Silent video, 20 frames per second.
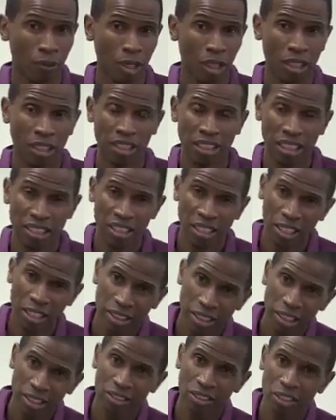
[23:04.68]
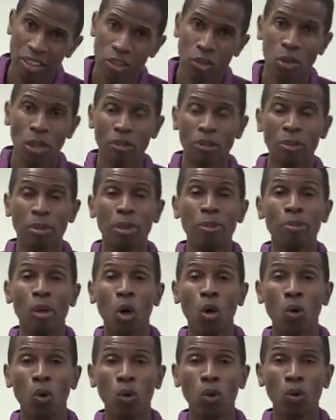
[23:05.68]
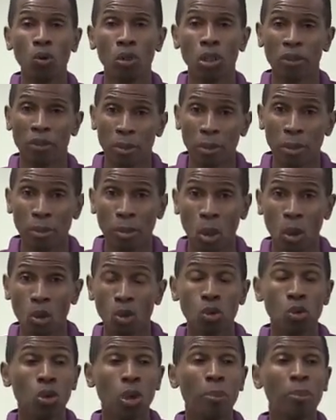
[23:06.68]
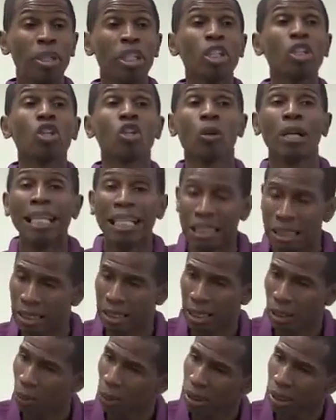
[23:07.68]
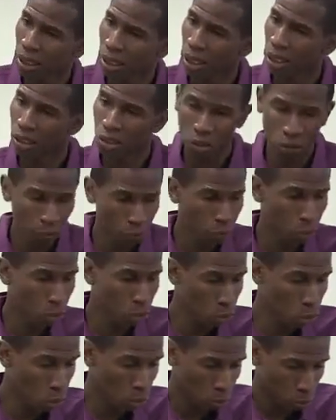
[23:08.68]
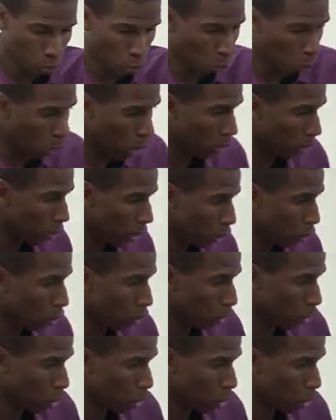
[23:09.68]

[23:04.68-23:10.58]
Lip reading: And as I said yesterday, you have to be bold. You have to be bold to appear crazy. Like, what the hell is this fool doing with the water next to the